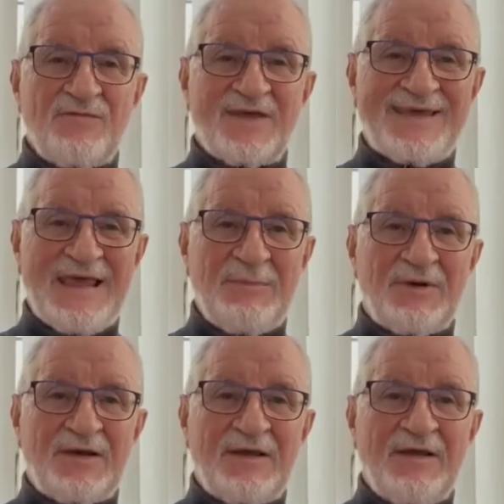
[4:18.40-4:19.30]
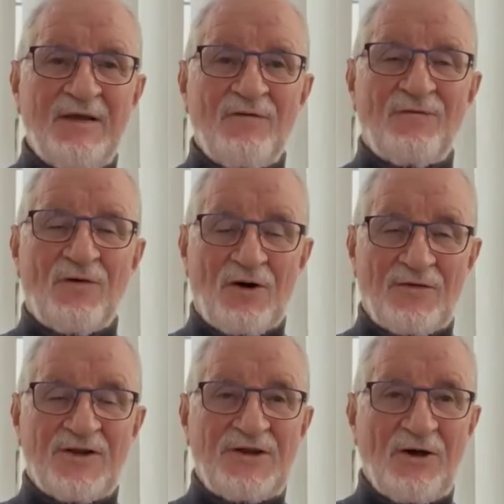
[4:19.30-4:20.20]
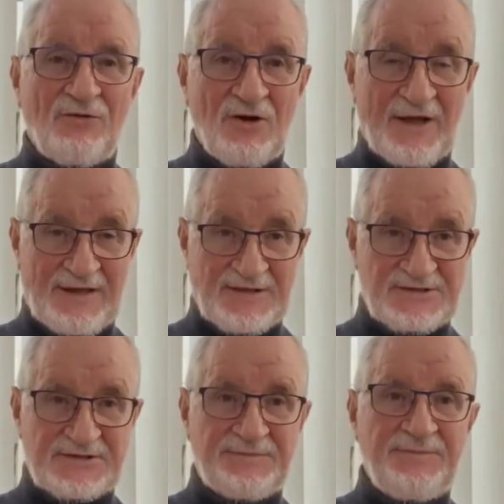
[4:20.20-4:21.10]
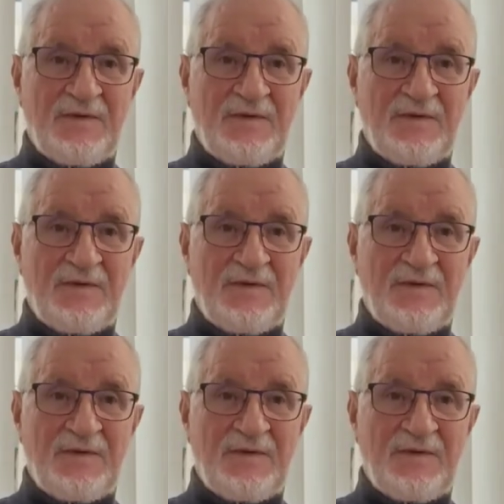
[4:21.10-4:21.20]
of the cabling for the downlights.